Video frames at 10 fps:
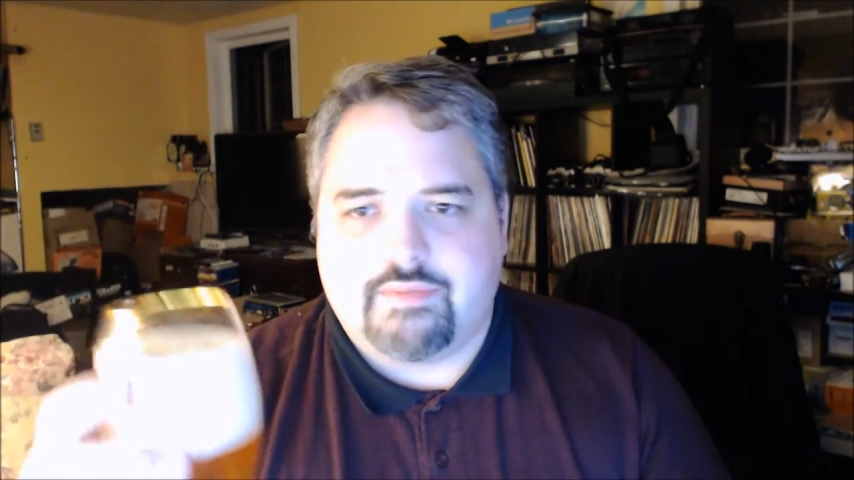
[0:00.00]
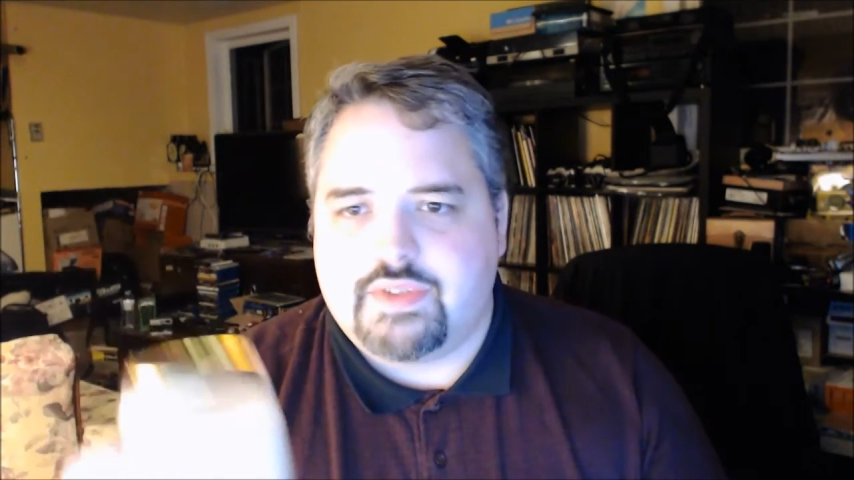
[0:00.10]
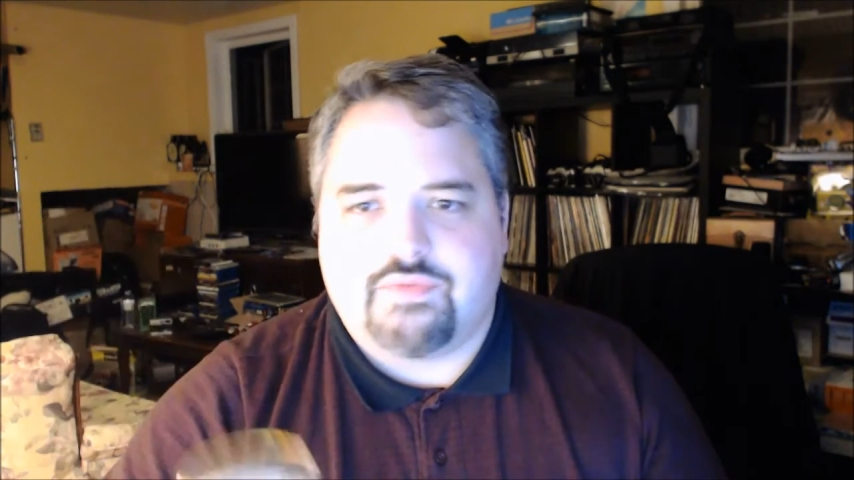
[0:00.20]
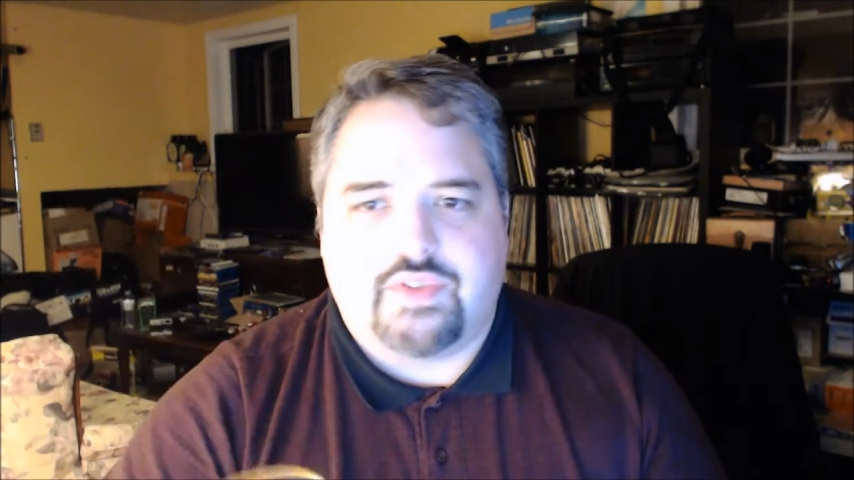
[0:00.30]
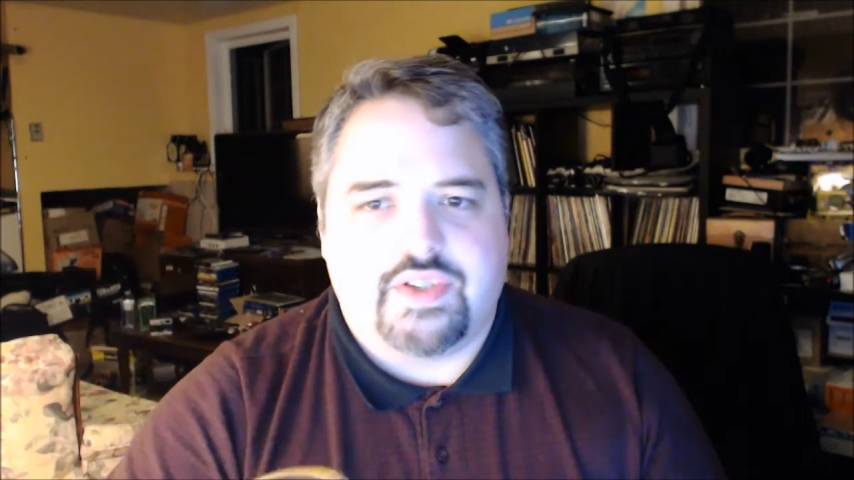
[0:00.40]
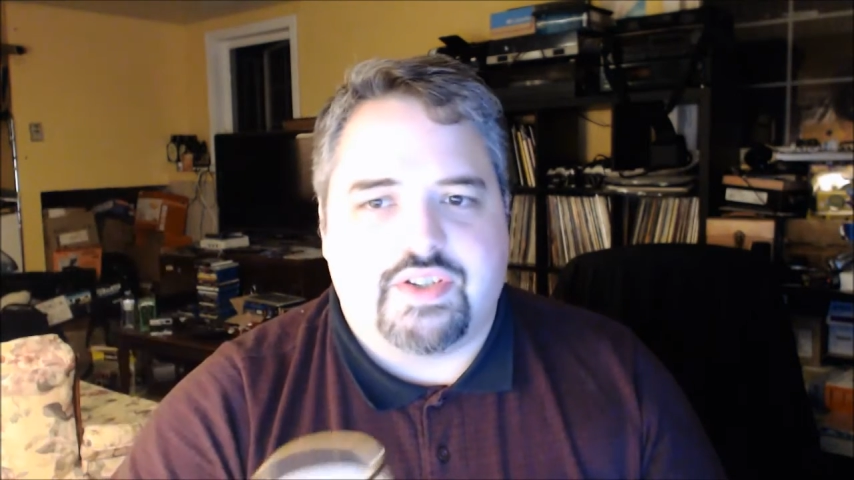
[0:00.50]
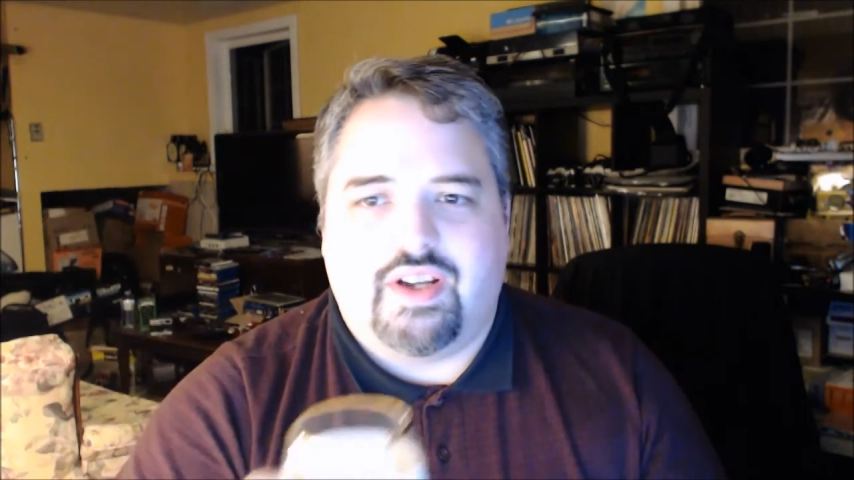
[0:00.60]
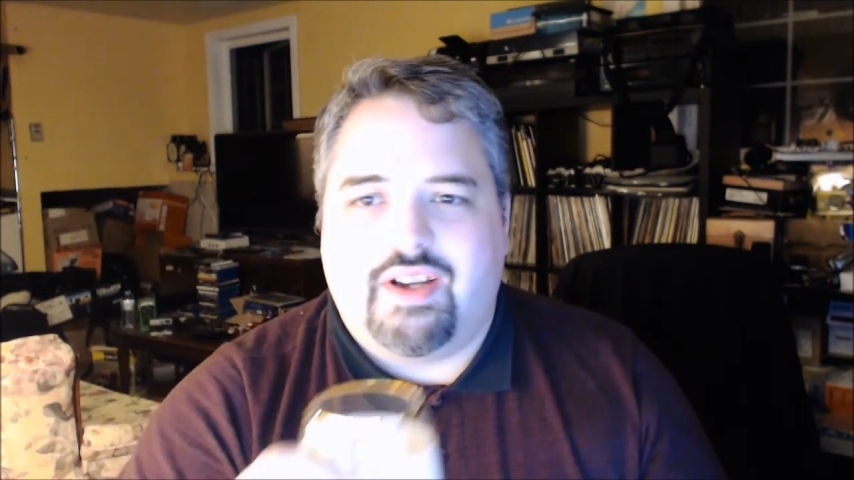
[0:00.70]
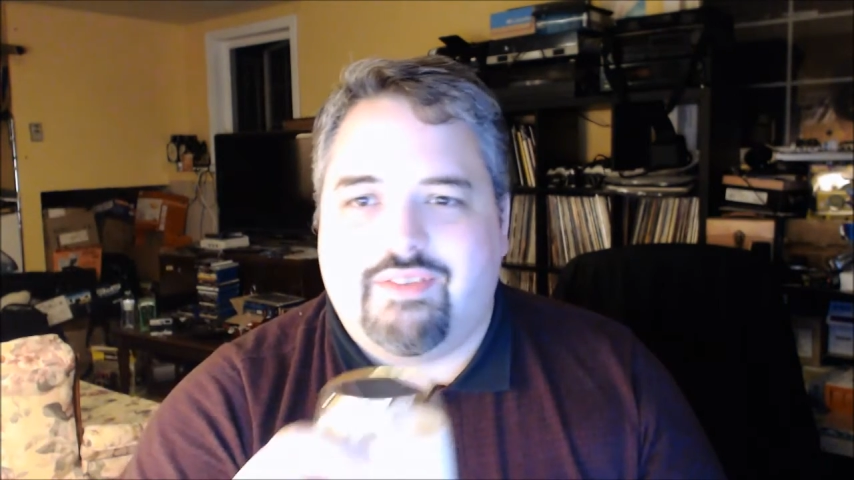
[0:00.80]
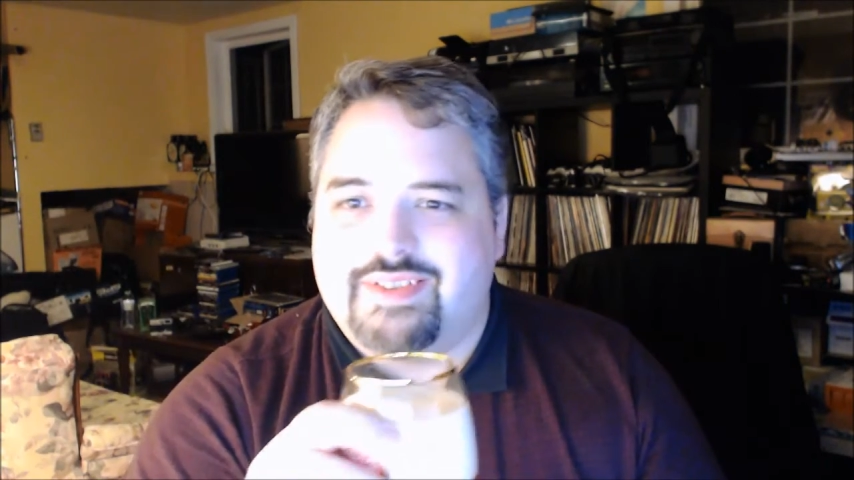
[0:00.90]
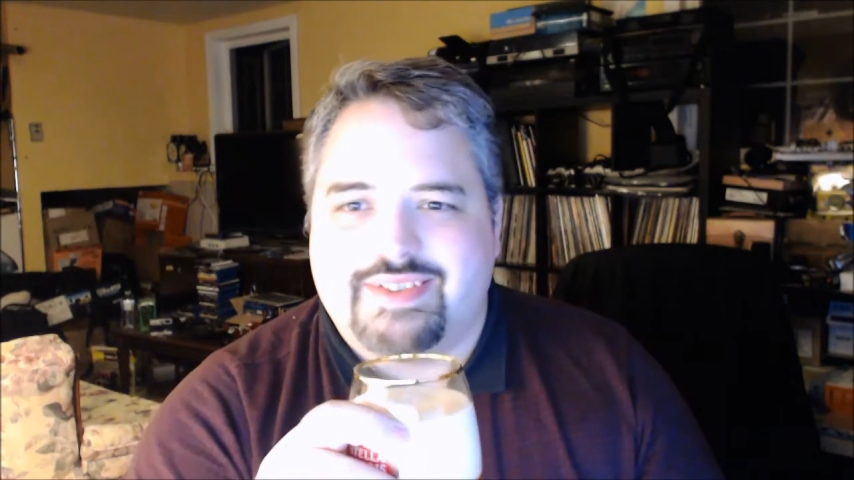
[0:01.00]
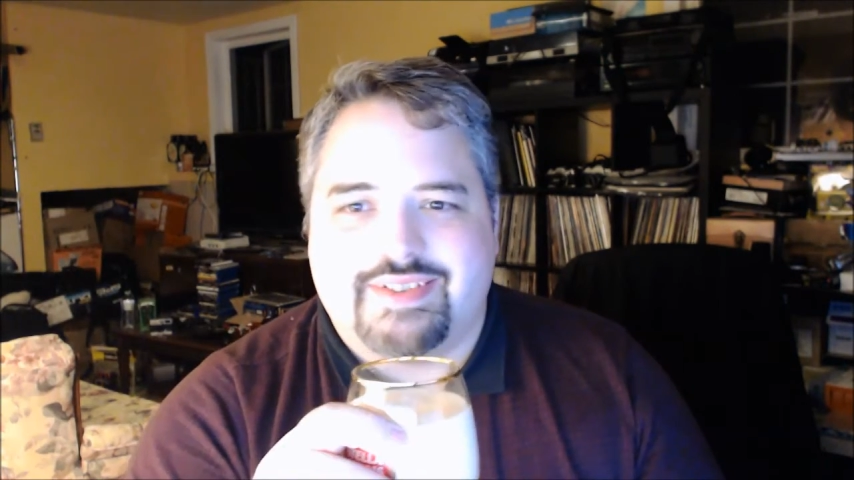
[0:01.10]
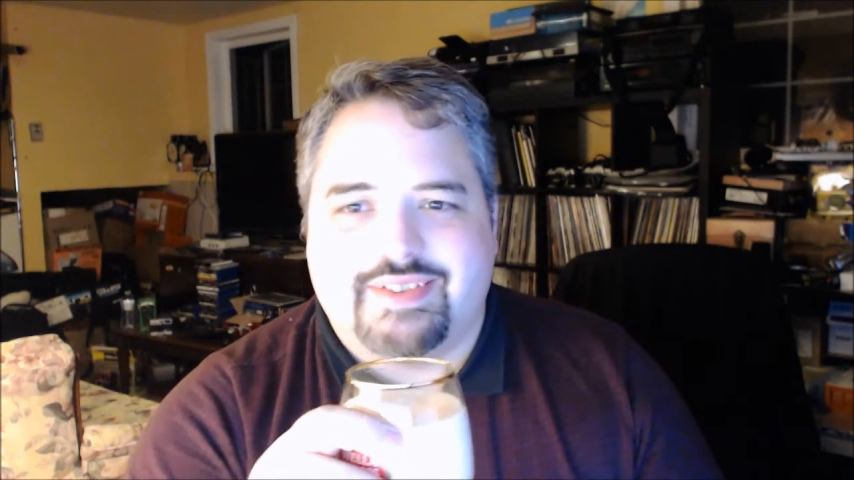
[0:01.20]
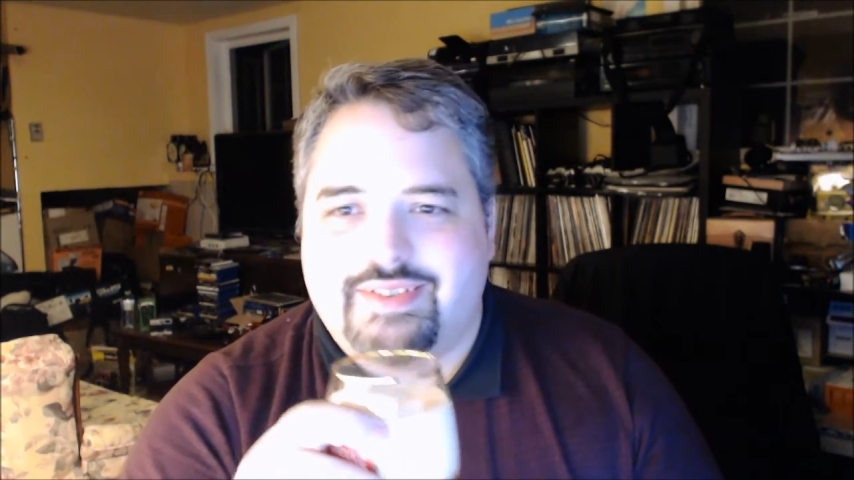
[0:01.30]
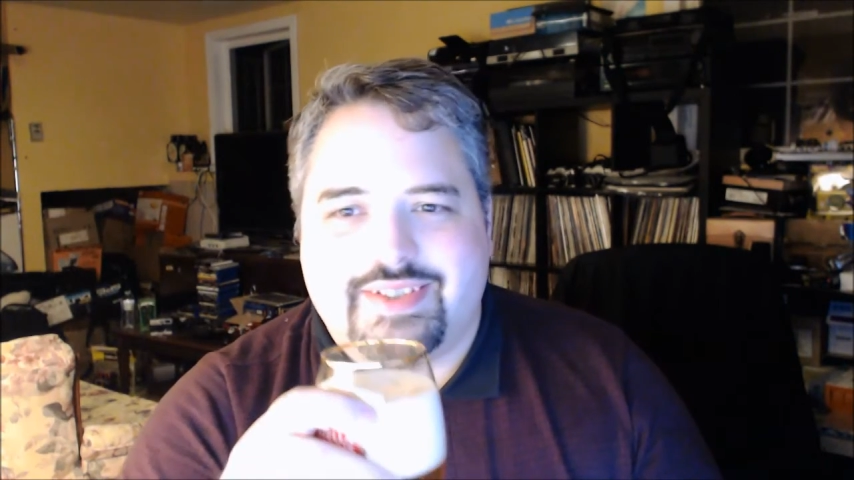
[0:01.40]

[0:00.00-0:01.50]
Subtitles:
just finish it off because